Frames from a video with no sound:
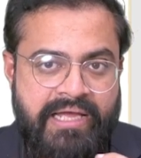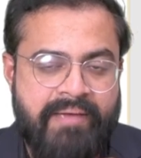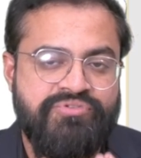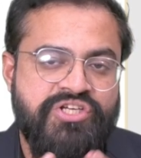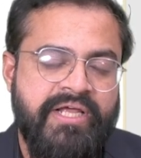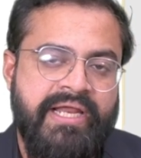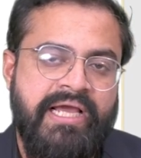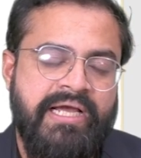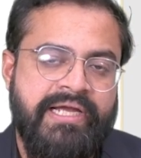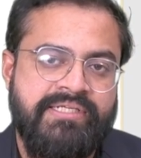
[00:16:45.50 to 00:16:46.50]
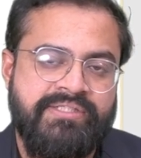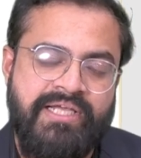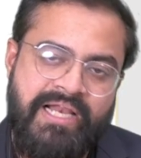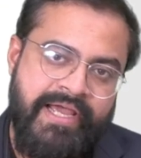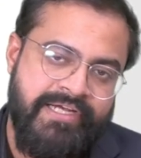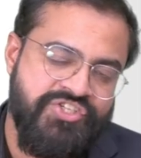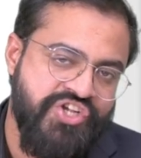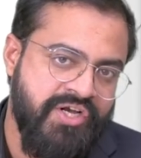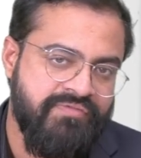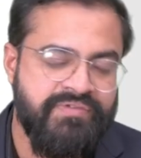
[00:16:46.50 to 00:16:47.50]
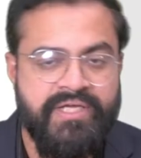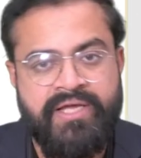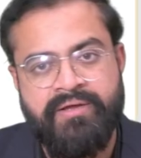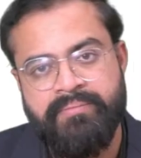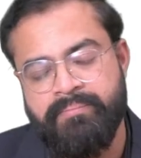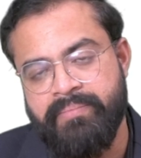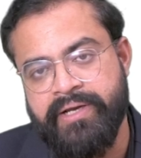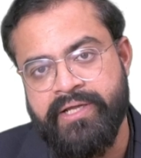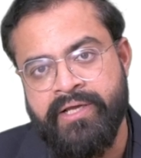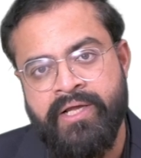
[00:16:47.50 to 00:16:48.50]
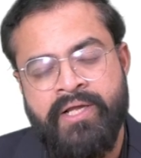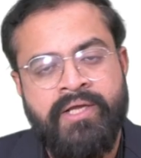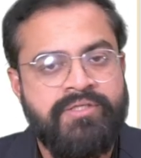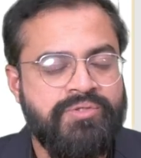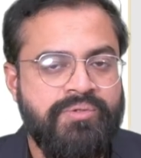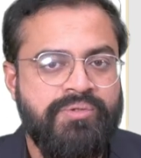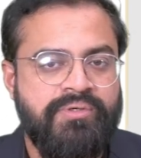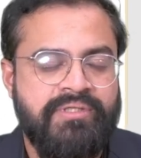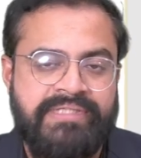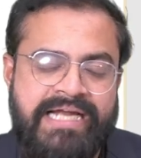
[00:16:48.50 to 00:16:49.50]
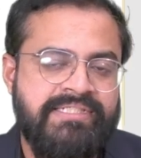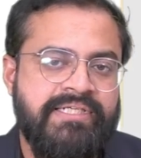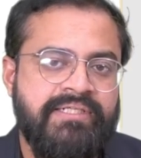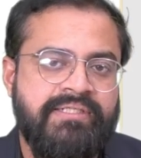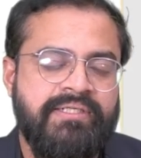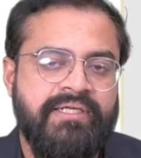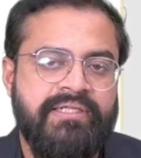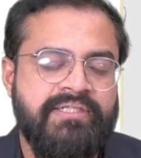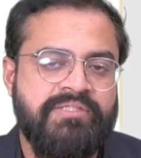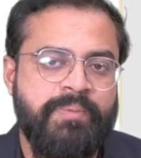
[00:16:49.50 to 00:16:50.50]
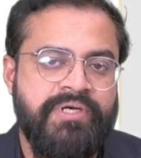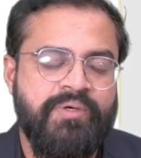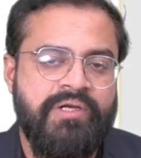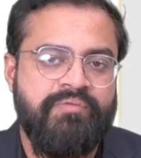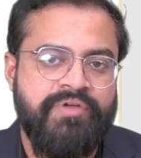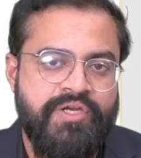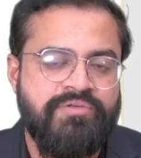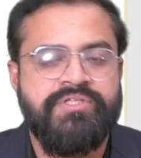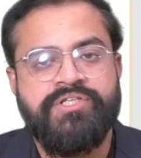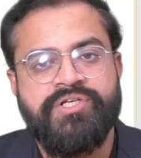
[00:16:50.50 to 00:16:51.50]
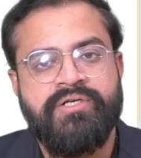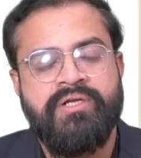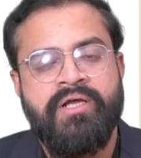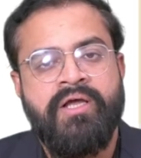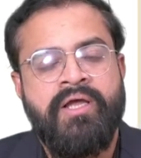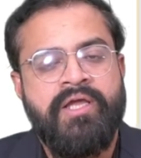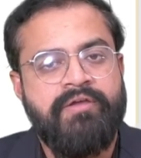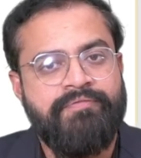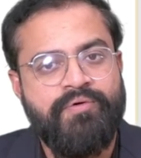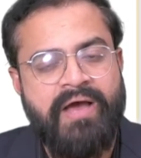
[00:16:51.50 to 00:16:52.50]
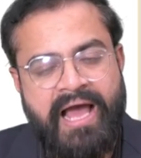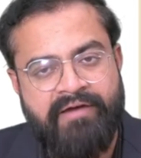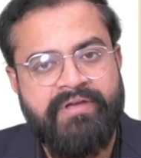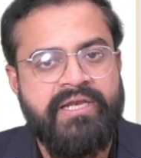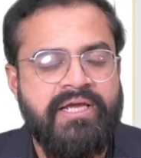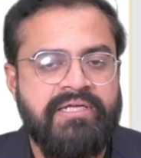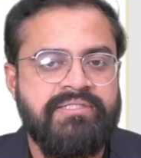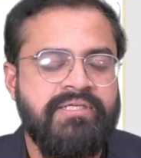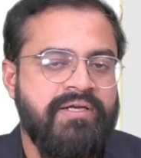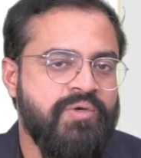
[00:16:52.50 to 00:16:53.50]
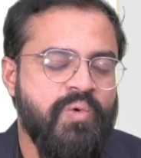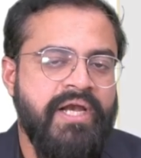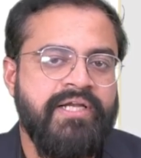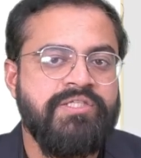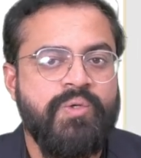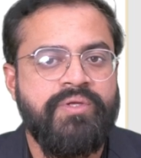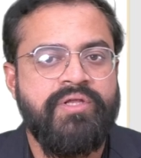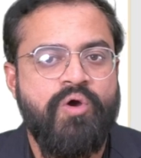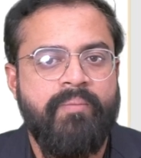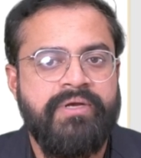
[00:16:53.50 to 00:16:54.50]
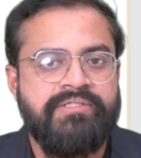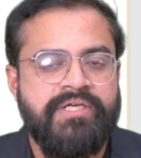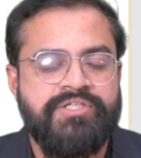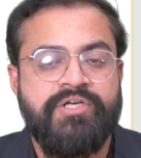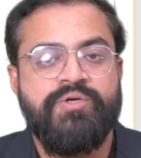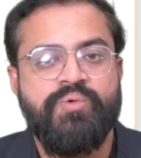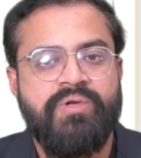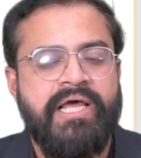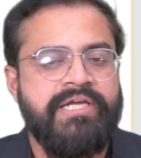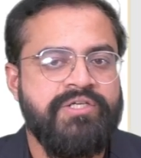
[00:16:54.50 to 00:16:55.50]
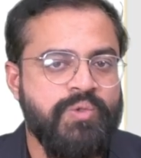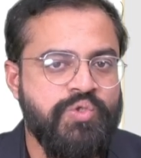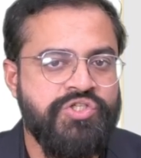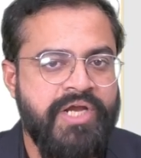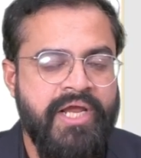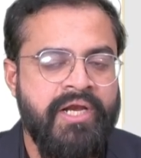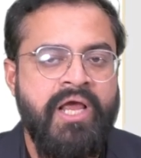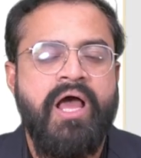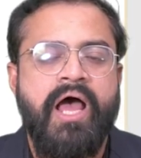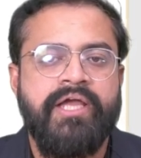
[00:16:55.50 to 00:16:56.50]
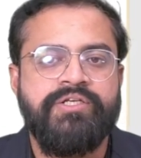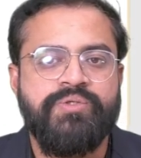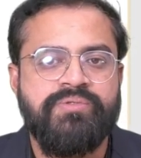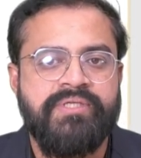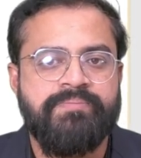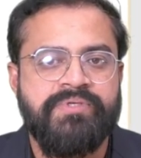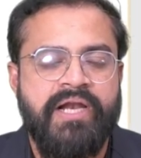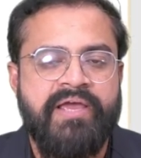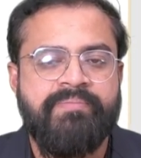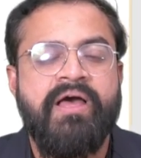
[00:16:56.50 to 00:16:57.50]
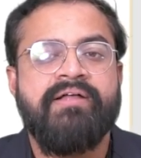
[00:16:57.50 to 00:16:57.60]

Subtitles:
MGNREGA gets the lion's share of the money. So that's it in this particular video session. If you have any concern, do let us know in the comment section. Do like, do share, and do subscribe.